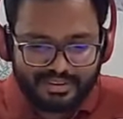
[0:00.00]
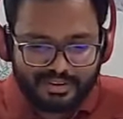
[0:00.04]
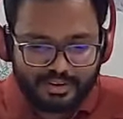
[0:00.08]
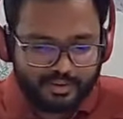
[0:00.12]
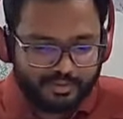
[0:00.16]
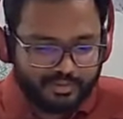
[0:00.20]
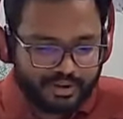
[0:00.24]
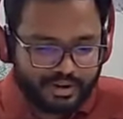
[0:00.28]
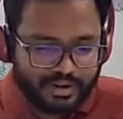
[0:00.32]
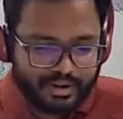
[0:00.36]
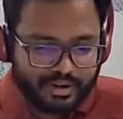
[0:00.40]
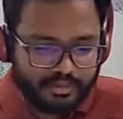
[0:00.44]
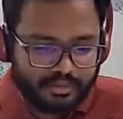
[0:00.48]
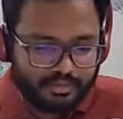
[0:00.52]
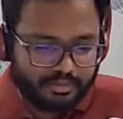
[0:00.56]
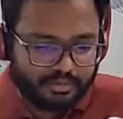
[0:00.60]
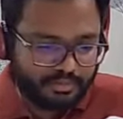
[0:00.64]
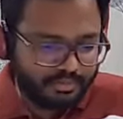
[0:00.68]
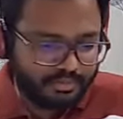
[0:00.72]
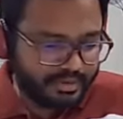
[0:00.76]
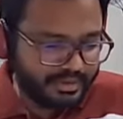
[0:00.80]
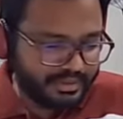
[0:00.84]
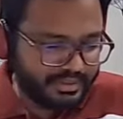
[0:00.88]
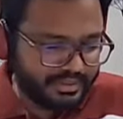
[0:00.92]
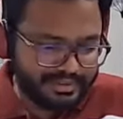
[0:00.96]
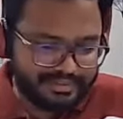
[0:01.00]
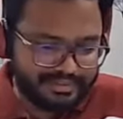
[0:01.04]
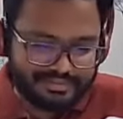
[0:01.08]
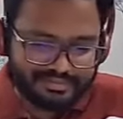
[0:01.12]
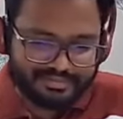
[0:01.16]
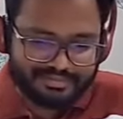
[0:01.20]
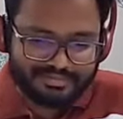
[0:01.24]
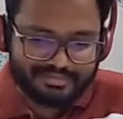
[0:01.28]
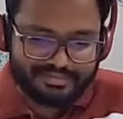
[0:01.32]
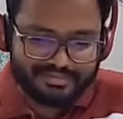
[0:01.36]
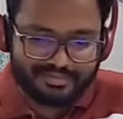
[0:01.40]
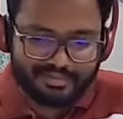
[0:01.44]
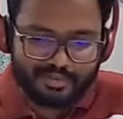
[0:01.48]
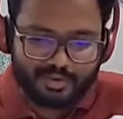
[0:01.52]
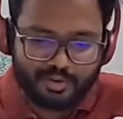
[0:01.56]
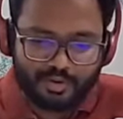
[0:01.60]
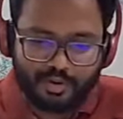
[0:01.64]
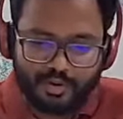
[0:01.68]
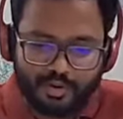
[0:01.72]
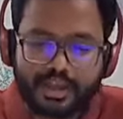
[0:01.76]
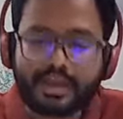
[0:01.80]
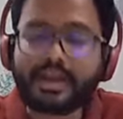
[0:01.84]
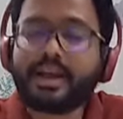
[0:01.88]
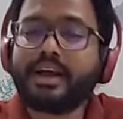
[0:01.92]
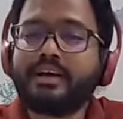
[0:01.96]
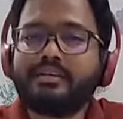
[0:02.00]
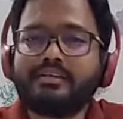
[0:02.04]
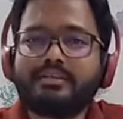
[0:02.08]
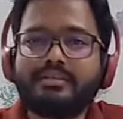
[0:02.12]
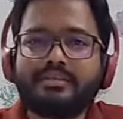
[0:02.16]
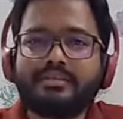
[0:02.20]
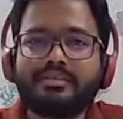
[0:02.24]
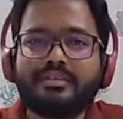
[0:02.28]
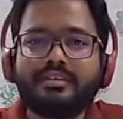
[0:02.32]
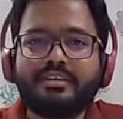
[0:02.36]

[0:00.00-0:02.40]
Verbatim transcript: You're welcome, Smith. Okay, guys.